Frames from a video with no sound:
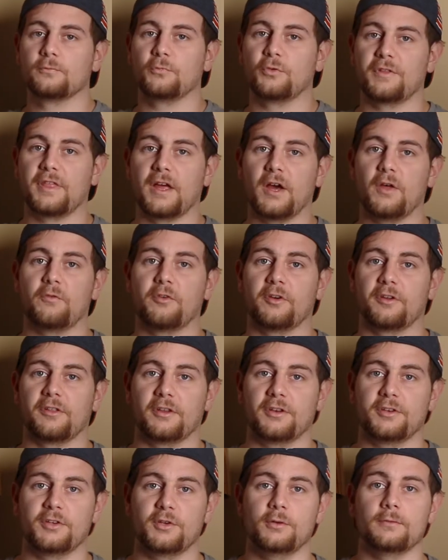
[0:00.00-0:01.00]
without further
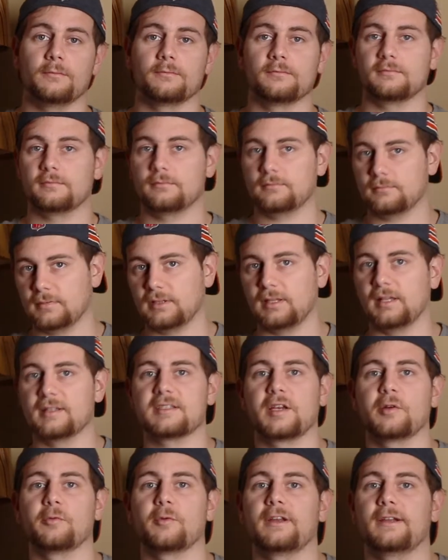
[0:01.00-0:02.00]
ado,
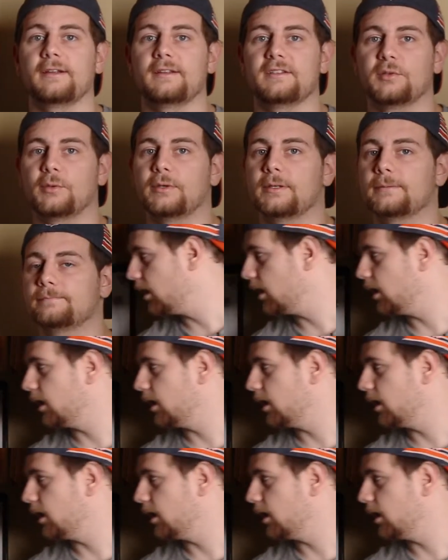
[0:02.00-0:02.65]
let's get right into it.